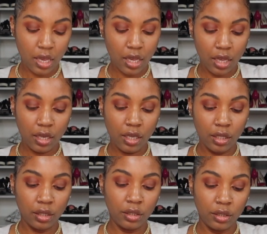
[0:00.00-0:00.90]
and
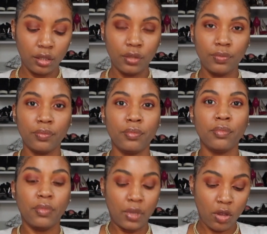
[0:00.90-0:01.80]

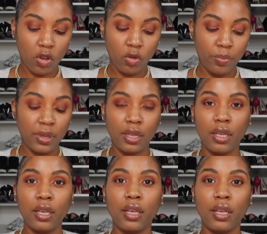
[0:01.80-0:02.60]
you open it,